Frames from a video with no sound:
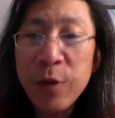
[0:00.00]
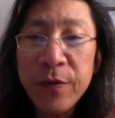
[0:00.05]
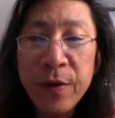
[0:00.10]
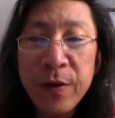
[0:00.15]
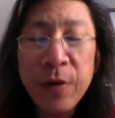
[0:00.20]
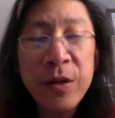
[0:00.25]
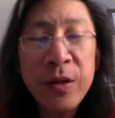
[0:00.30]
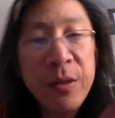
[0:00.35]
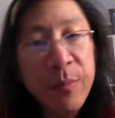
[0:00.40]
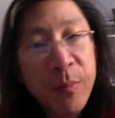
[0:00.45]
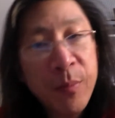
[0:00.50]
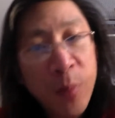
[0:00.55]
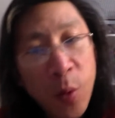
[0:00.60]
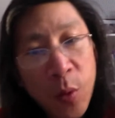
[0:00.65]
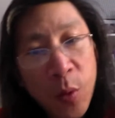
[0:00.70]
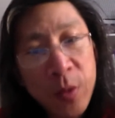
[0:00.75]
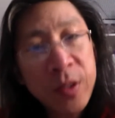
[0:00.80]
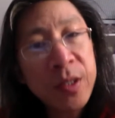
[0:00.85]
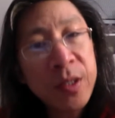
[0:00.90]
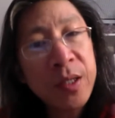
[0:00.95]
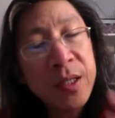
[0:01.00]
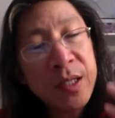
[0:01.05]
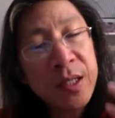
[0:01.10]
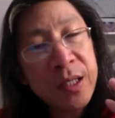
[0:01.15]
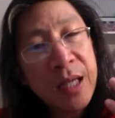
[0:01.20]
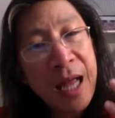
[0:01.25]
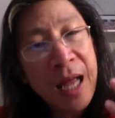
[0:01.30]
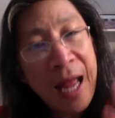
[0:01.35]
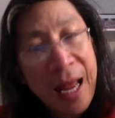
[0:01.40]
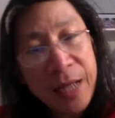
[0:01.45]
very important
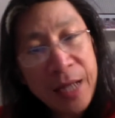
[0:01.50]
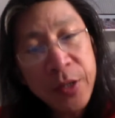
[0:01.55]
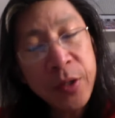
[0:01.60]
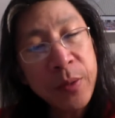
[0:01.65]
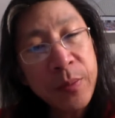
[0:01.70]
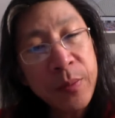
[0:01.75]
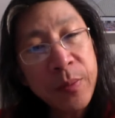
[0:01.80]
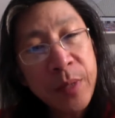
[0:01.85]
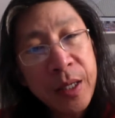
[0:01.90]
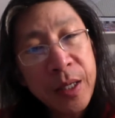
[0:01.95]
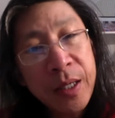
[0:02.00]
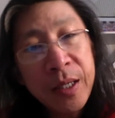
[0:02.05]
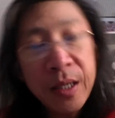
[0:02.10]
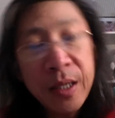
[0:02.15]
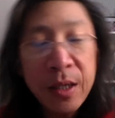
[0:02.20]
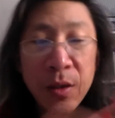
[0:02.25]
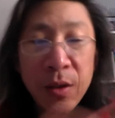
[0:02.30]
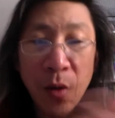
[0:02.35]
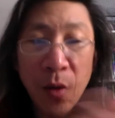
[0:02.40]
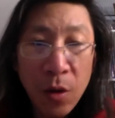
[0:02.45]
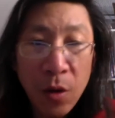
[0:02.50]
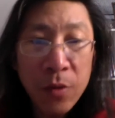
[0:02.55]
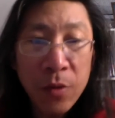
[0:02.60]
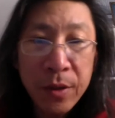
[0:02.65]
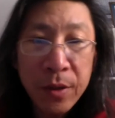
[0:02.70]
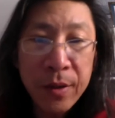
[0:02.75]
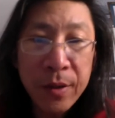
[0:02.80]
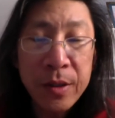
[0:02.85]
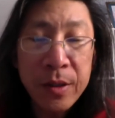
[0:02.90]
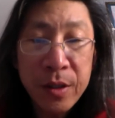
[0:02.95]
atom in all the
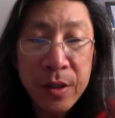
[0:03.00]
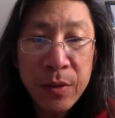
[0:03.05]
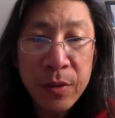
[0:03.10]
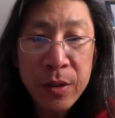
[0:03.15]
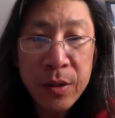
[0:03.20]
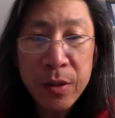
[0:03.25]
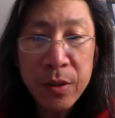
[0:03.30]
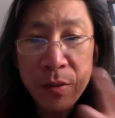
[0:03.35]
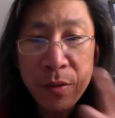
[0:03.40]
things that we do.